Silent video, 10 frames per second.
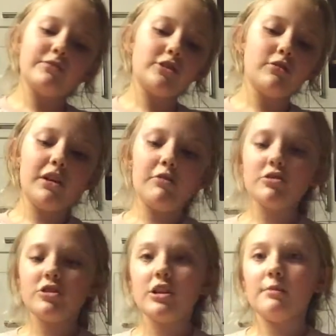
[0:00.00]
So now
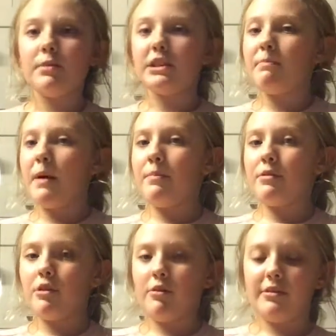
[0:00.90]
we're just gonna put the
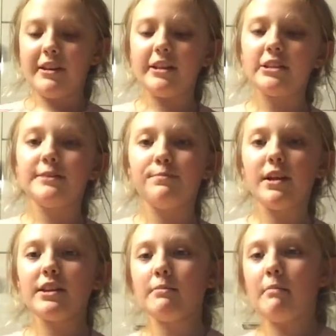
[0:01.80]
pepperoni,
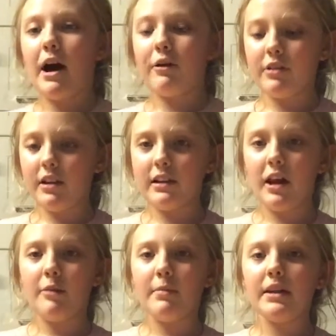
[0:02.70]
spread them out a
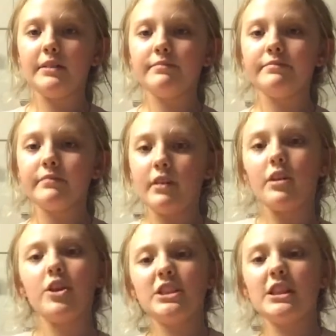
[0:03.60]
little bit.
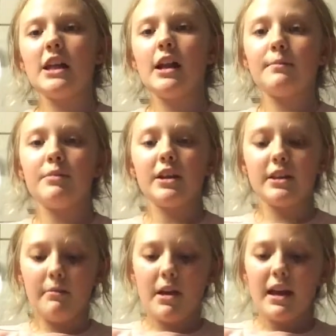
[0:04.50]
You see that I'm putting
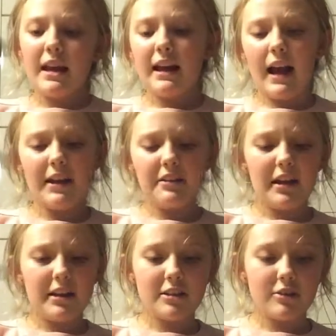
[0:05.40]
them in kind of
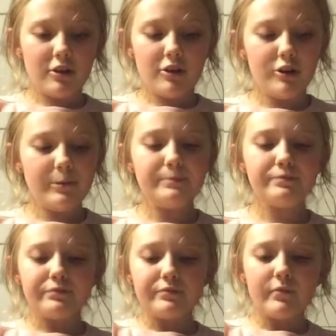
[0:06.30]
like a circle.
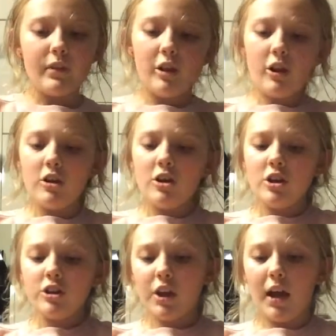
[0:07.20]

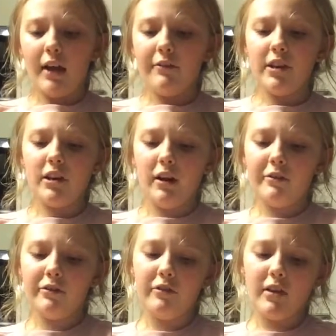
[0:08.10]
So I have
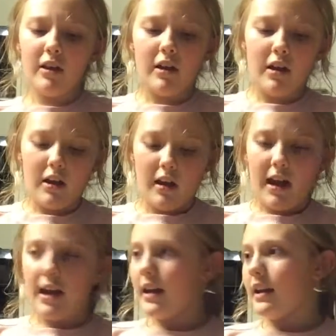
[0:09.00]
enough.
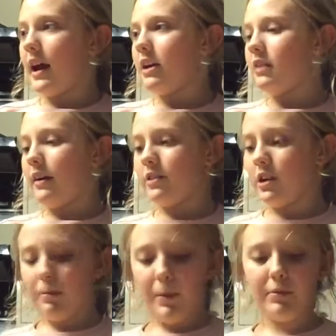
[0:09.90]
And I don't have a
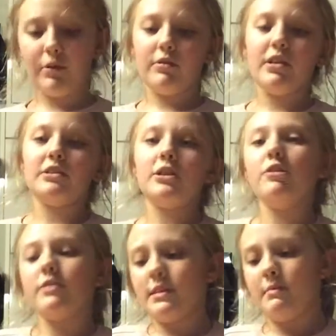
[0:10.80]
lot of pepperoni,
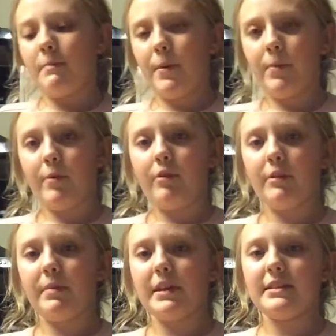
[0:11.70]
so this is my pepperoni
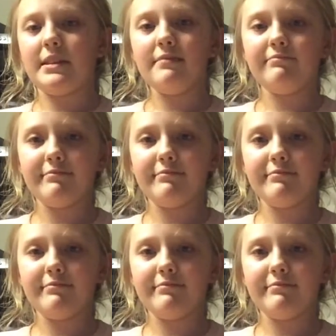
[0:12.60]
pizza.